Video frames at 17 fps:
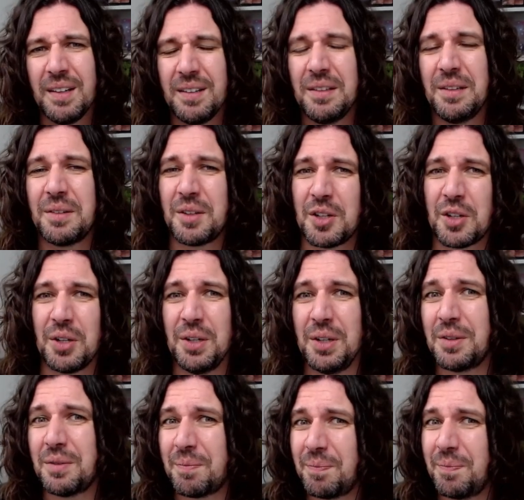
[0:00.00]
you
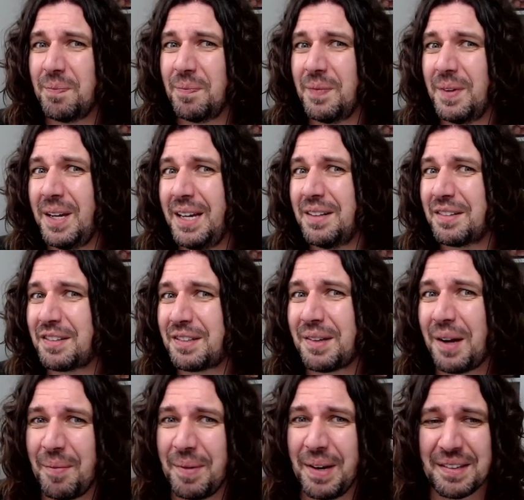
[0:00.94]
could in
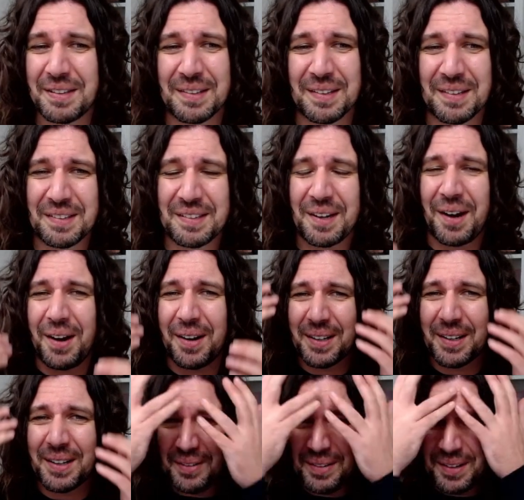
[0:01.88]
some instance
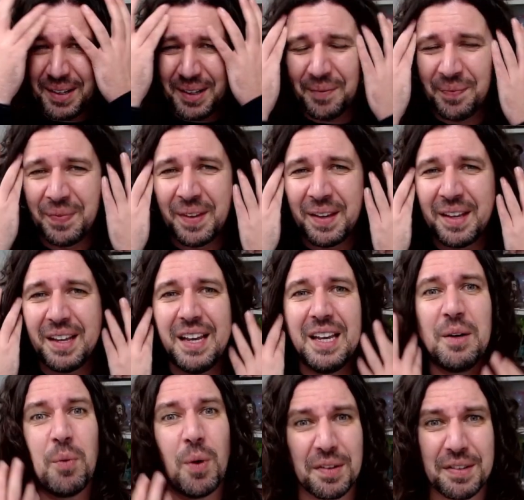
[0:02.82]
argue that
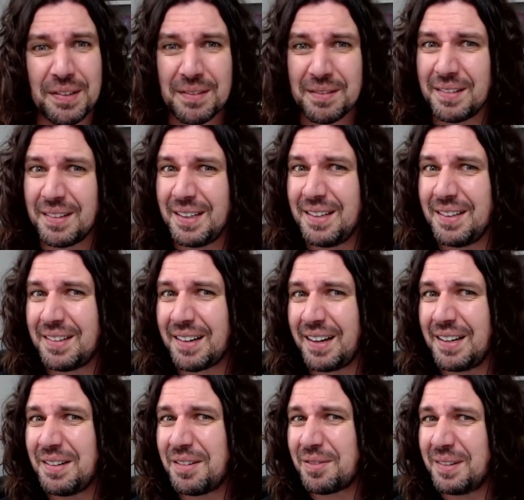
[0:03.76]
he wasn't
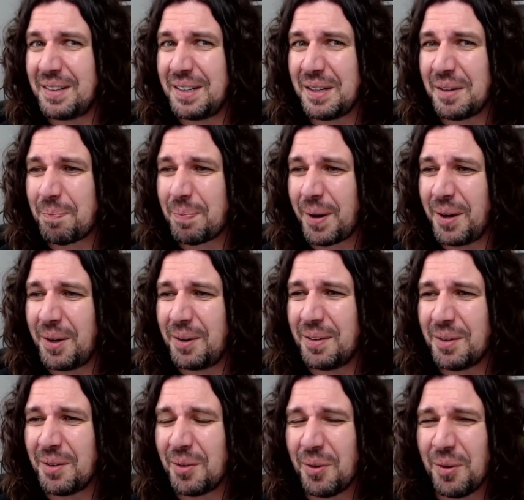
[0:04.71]
endangering the
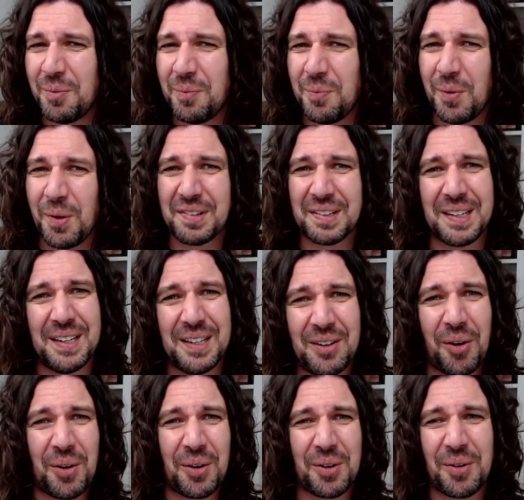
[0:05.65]
opponent, or was it
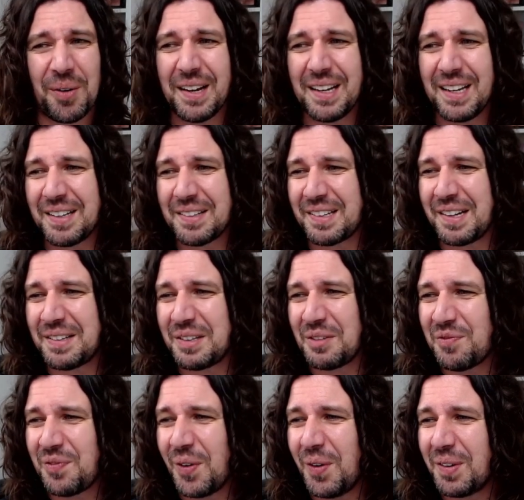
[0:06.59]
not quite
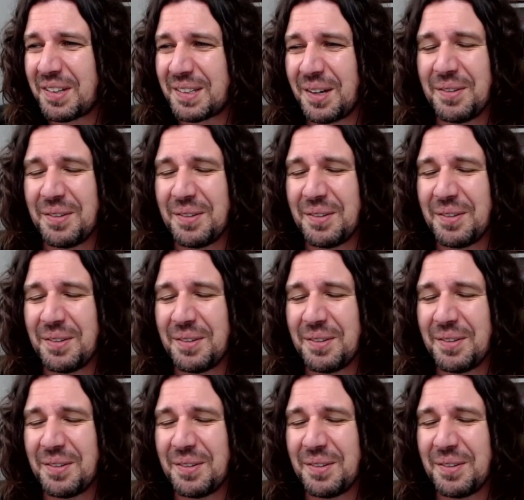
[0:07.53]
excessive force?